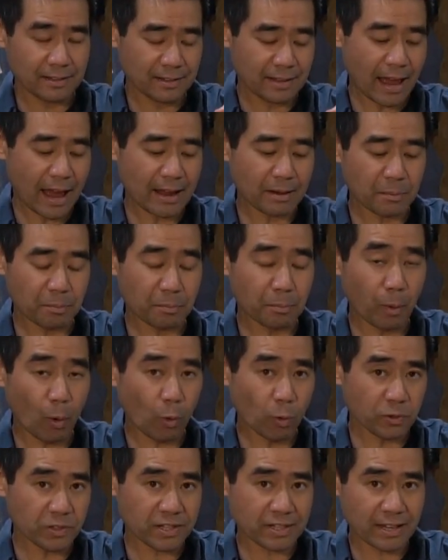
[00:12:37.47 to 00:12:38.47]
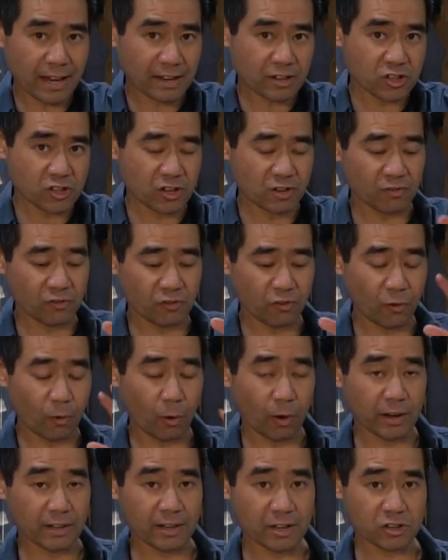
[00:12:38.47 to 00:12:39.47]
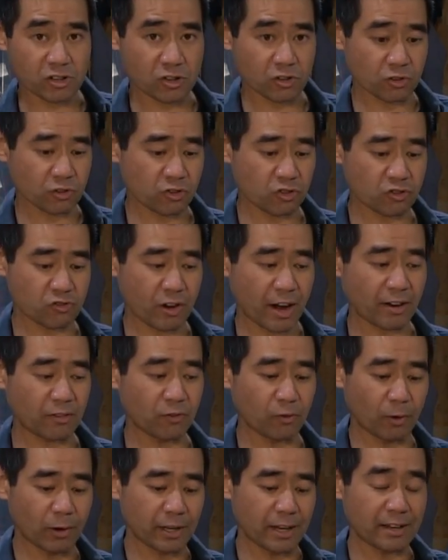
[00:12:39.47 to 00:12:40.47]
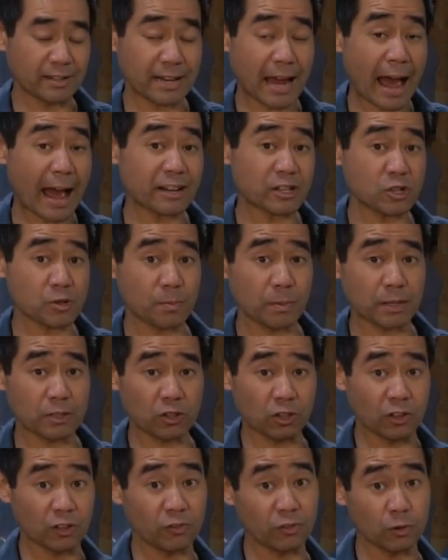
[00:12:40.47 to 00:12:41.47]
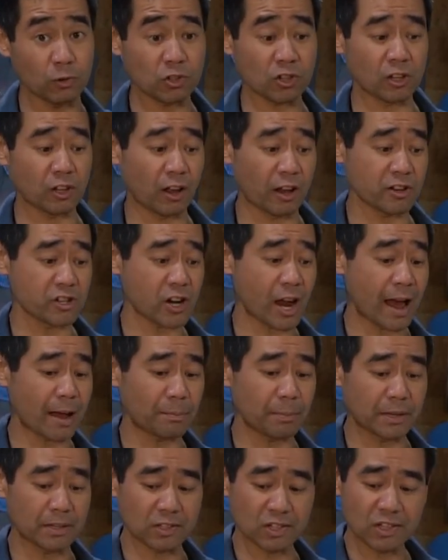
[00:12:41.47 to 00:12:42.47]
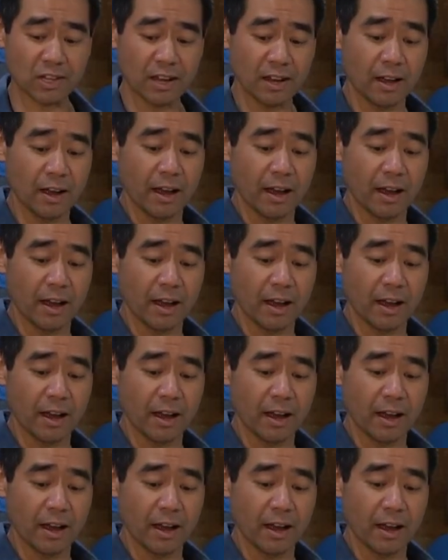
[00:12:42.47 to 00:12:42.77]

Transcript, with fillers: that bolt section for additional strength where the attachment to the fuselage happens.